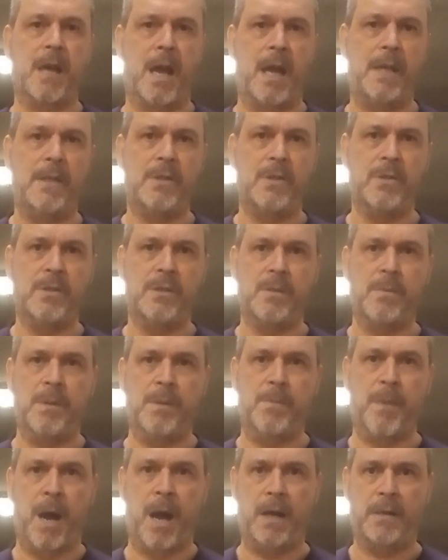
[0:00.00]
used to be
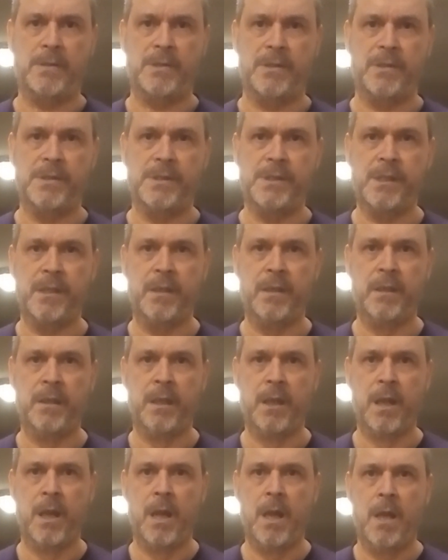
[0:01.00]
boxers.
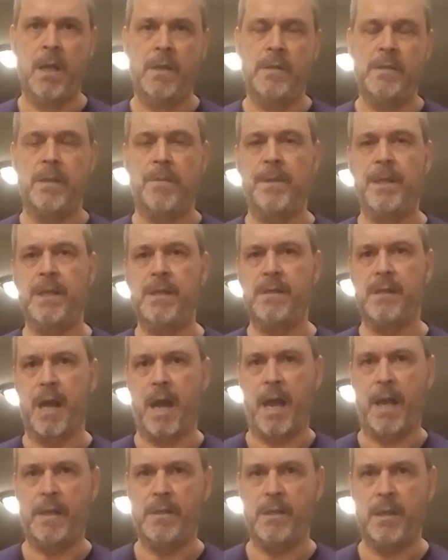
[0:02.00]
Some of these
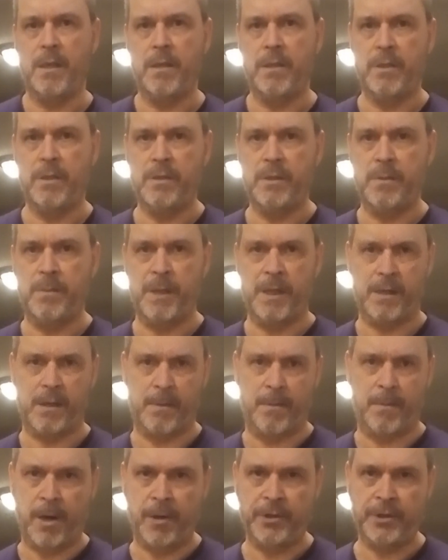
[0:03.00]
guys used to be
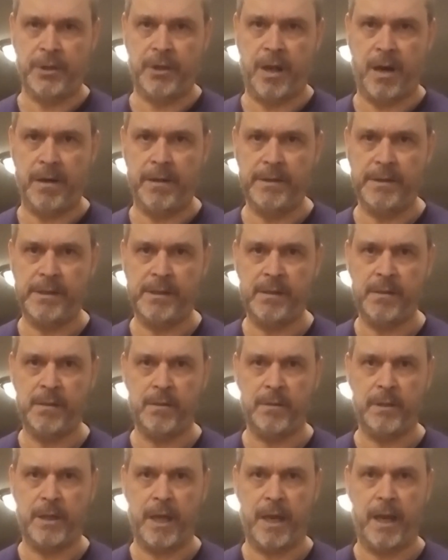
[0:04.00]
into martial arts,
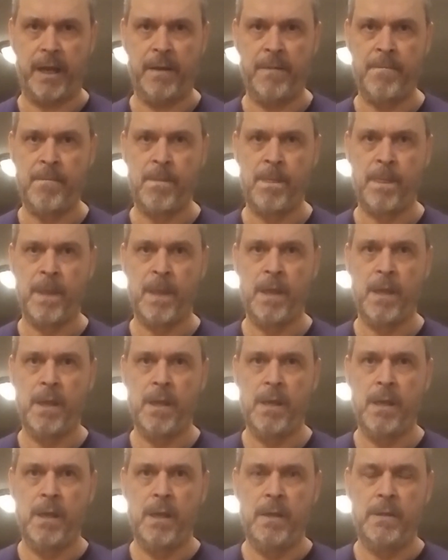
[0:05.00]
okay?
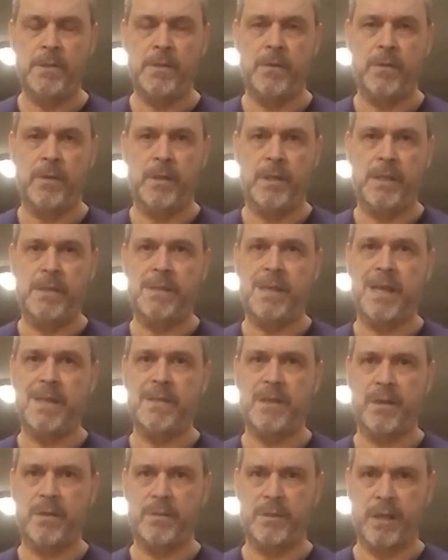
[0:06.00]
So these
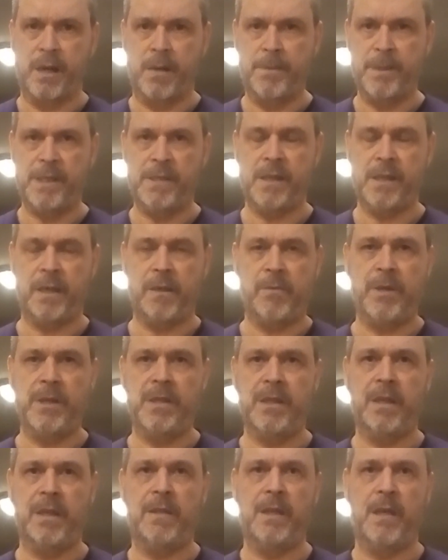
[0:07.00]
guys aren't dummies like we
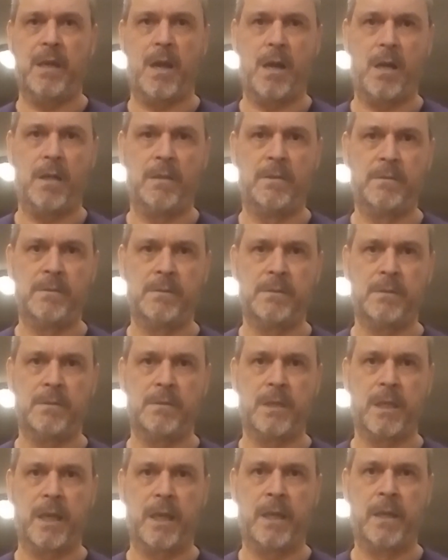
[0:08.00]
think they are,
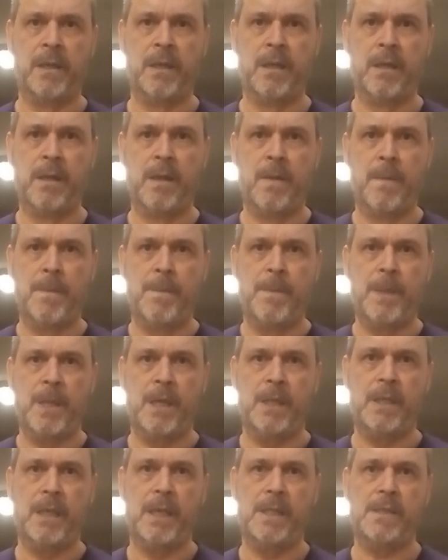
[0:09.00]
okay?
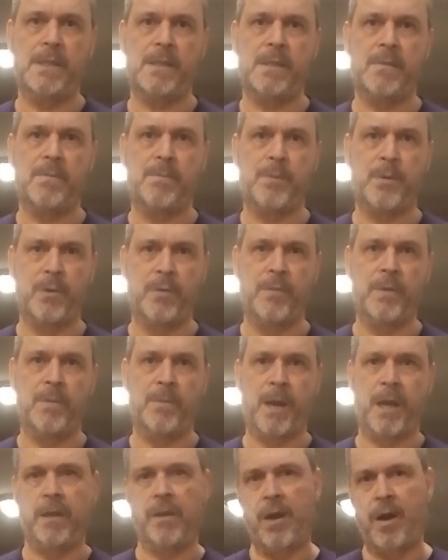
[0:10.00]
And that's proven
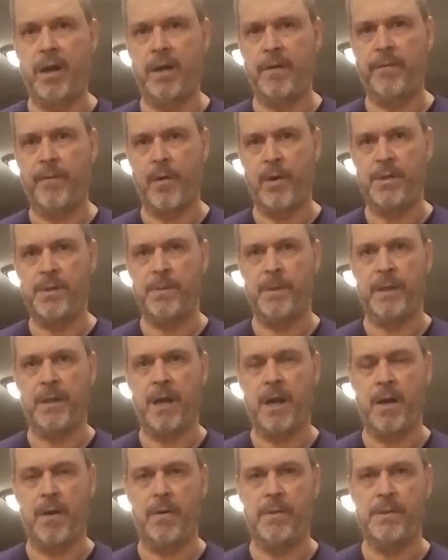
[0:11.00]
by law enforcement,
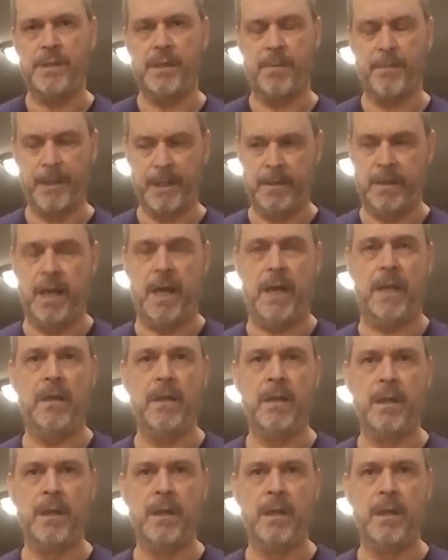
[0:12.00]
how somebody that